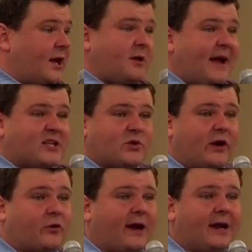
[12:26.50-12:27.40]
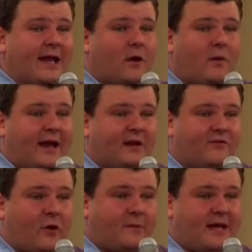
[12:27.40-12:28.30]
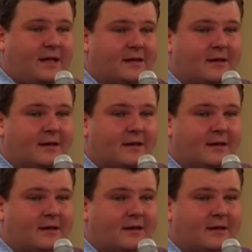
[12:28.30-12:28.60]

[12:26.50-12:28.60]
Can you imagine what Greeley awaited for me?